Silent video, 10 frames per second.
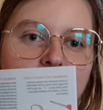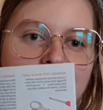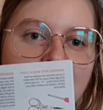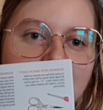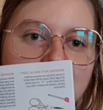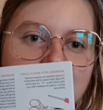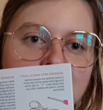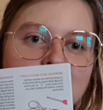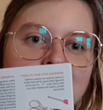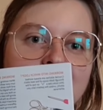on how to
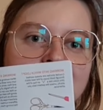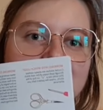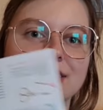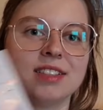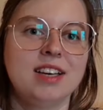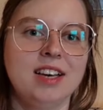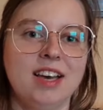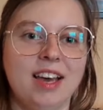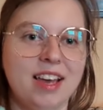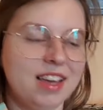do things.
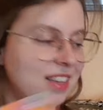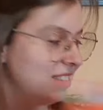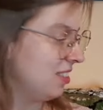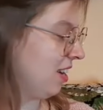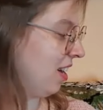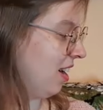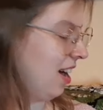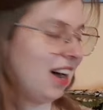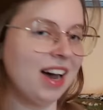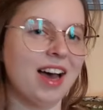And
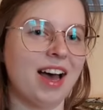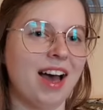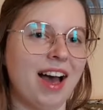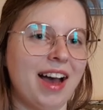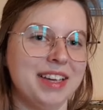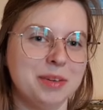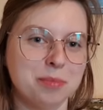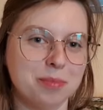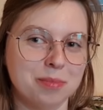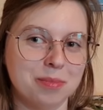I
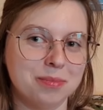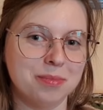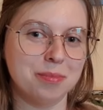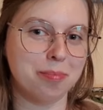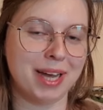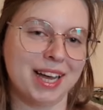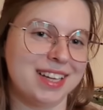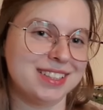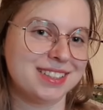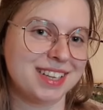am
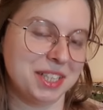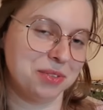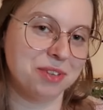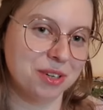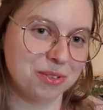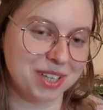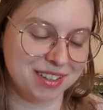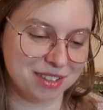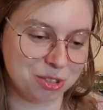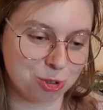bad at
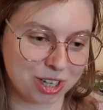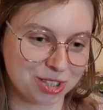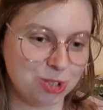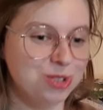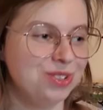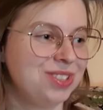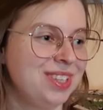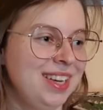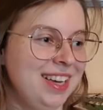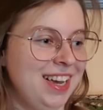following instructions
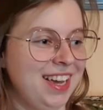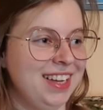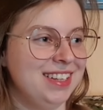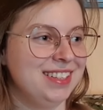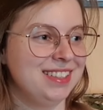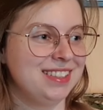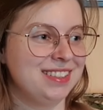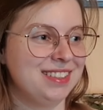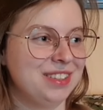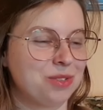and
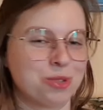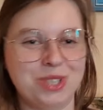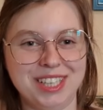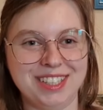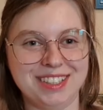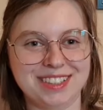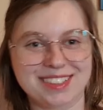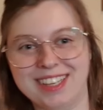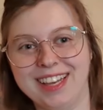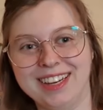
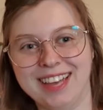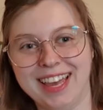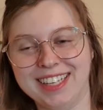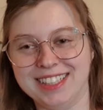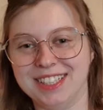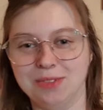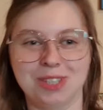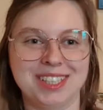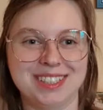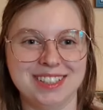routines and anything
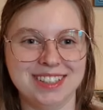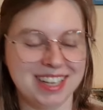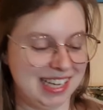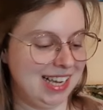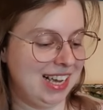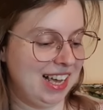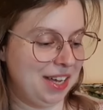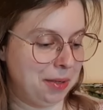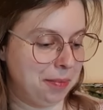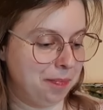written
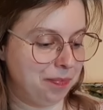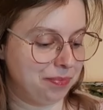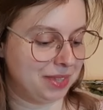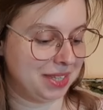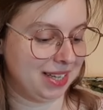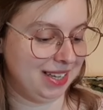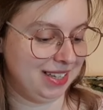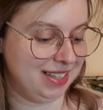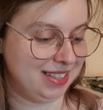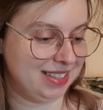um,
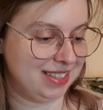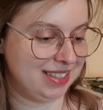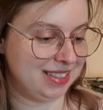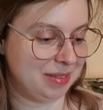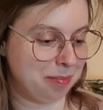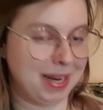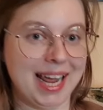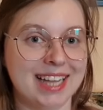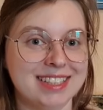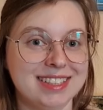and
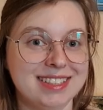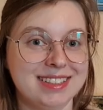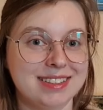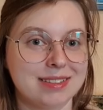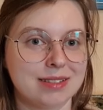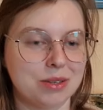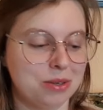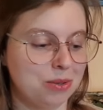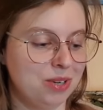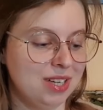planned.
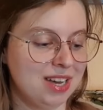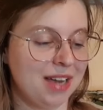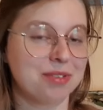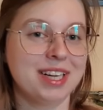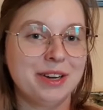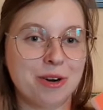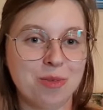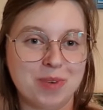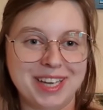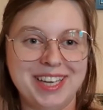So I really hope I